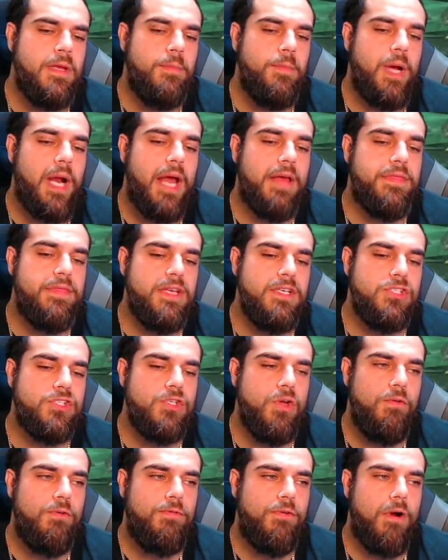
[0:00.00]
But I think
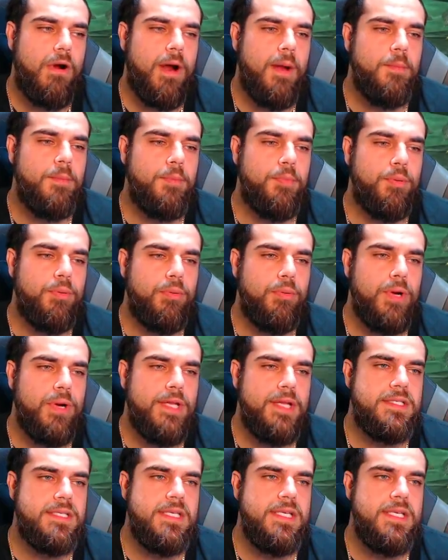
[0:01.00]
so far I'm
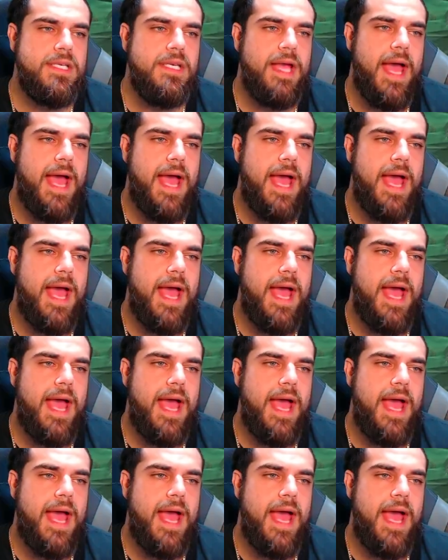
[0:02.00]
pretty